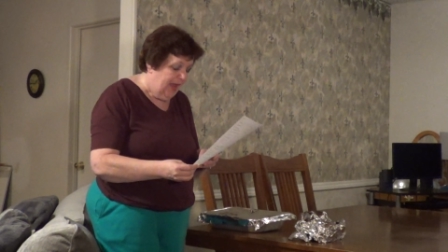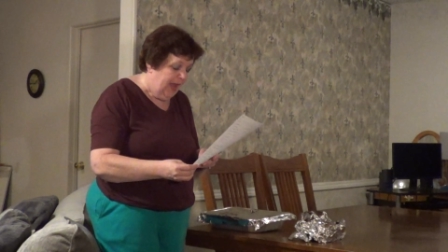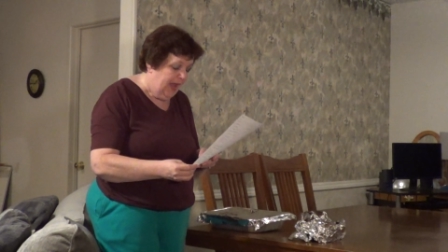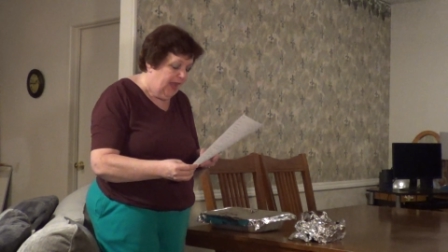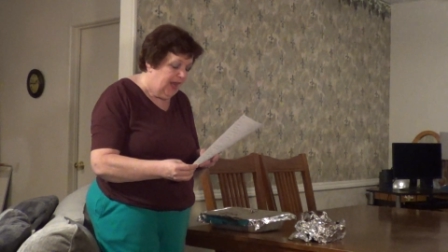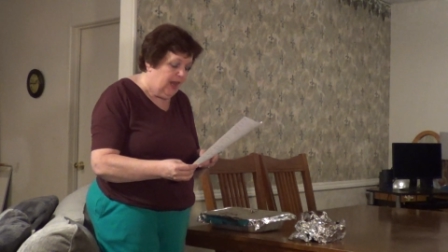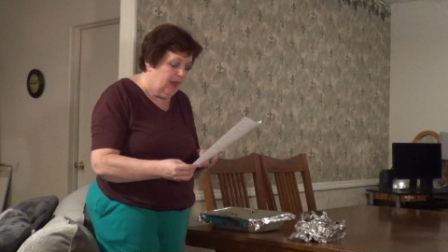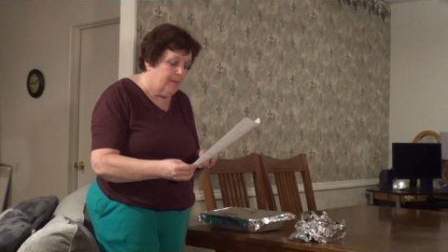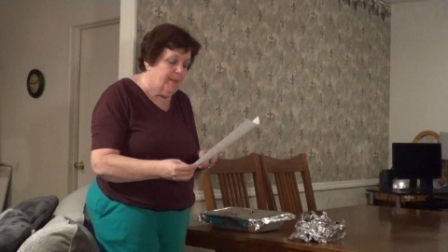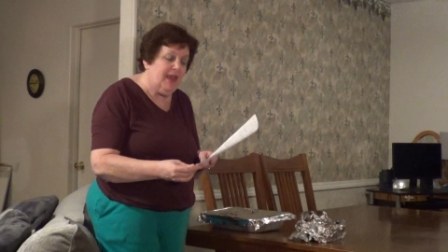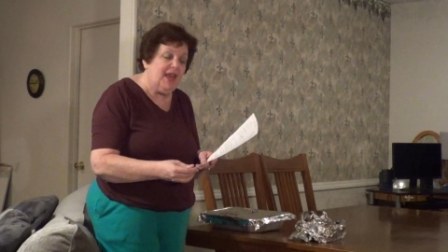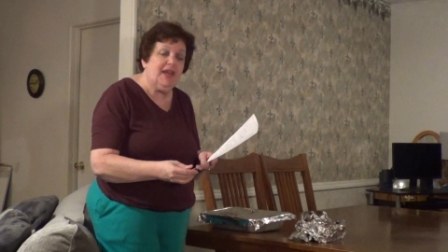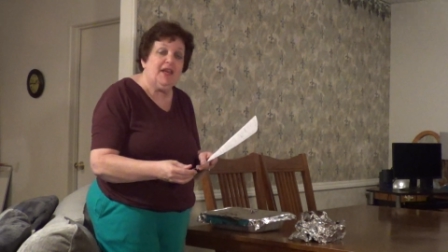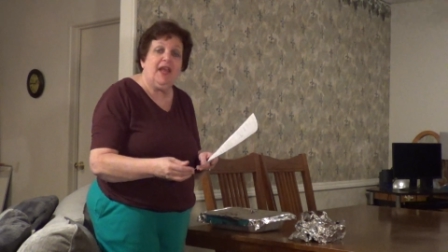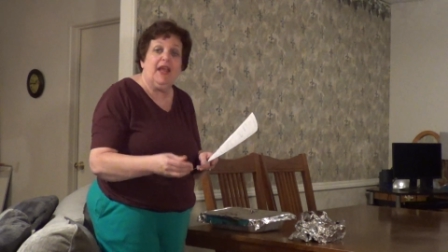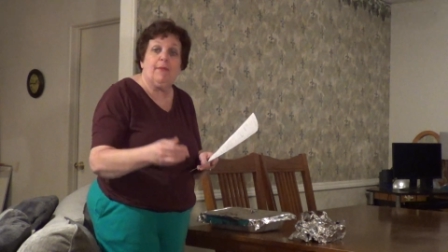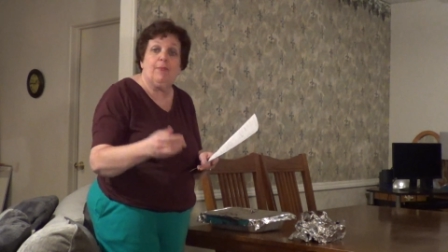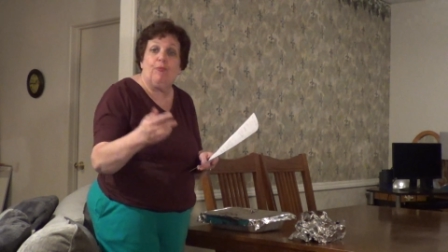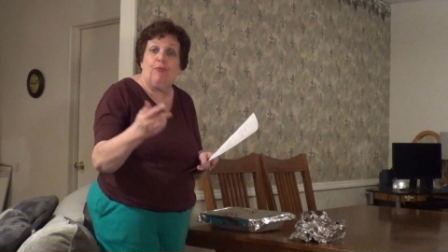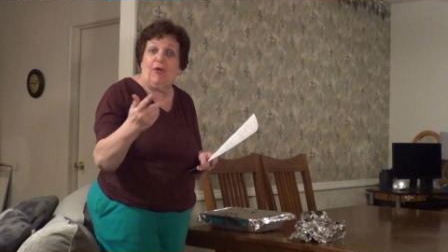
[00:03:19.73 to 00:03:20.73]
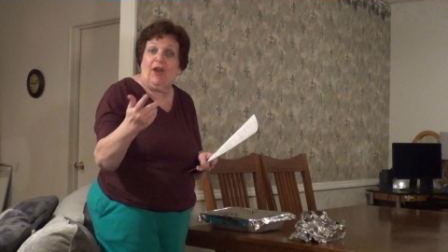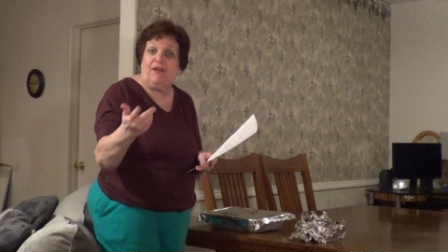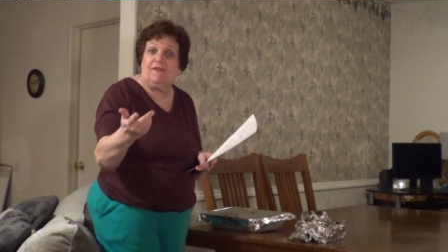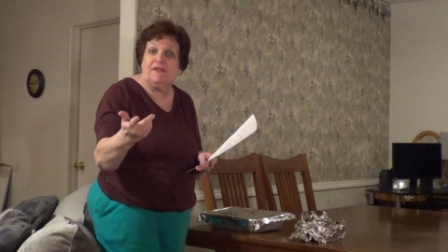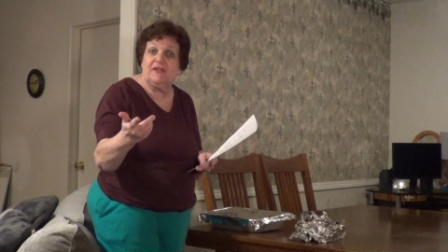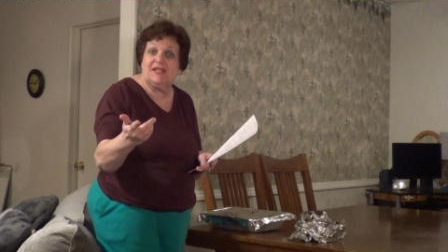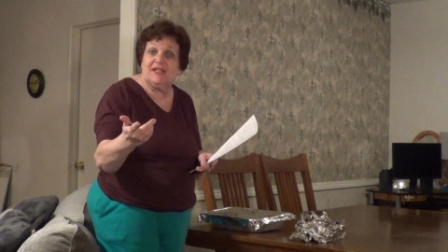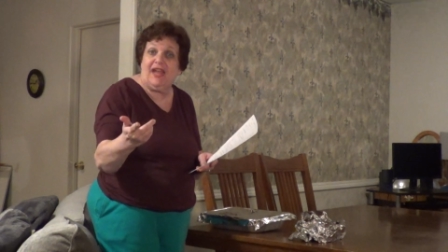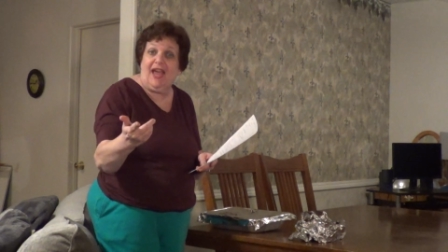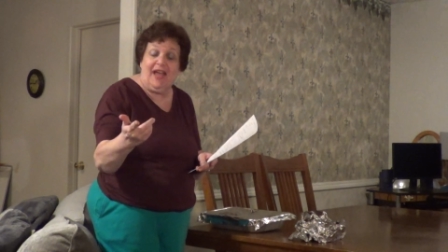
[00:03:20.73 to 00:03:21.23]
And I made a
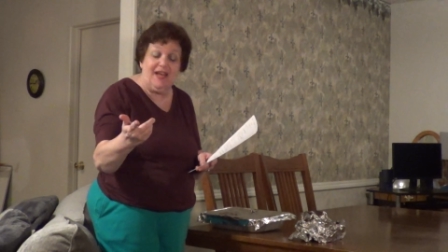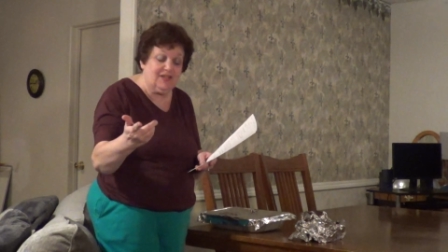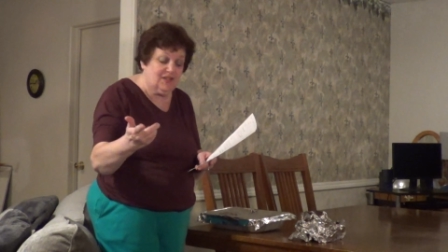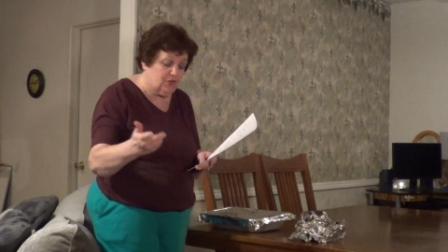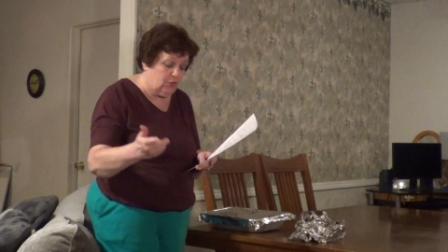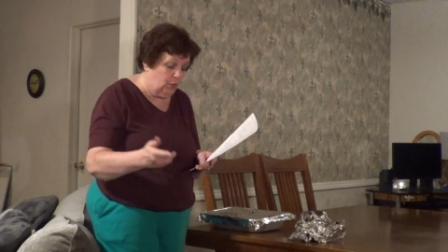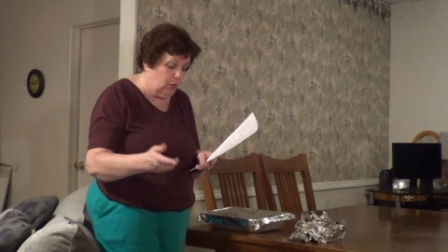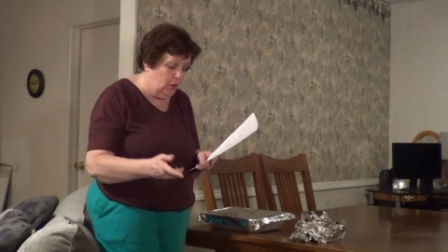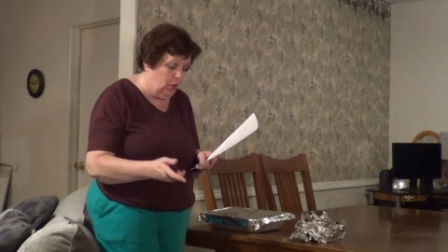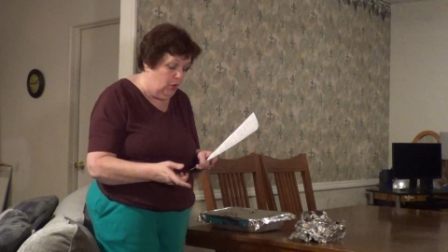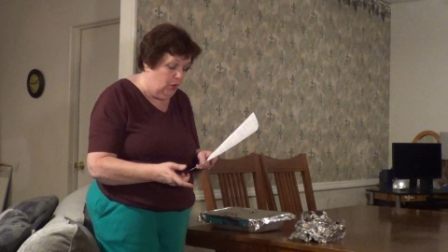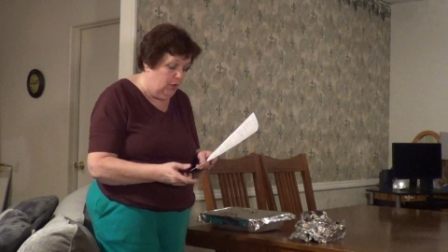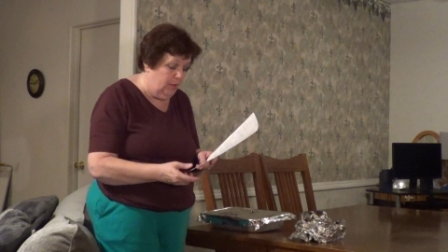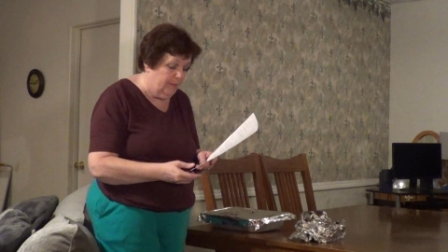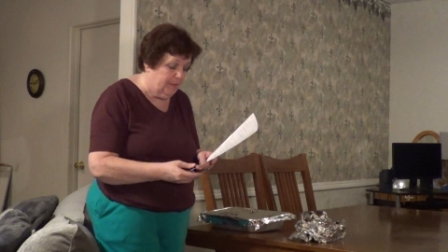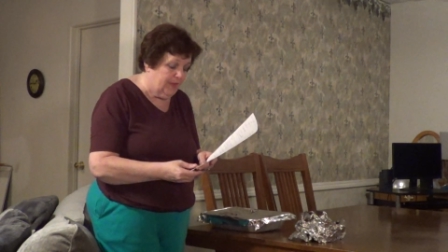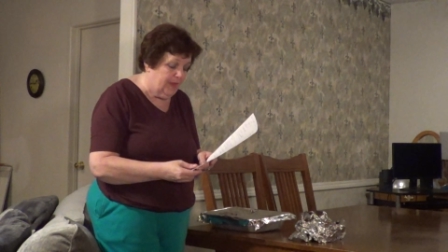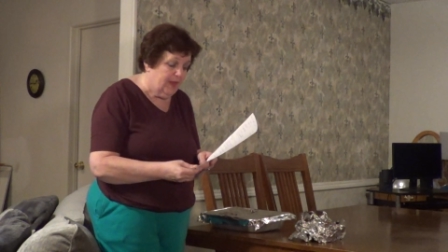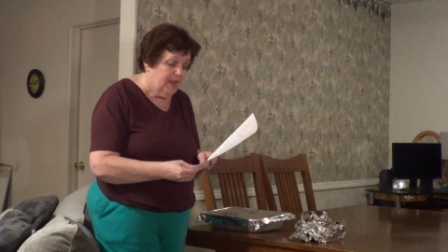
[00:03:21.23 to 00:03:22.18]
breakfast casserole.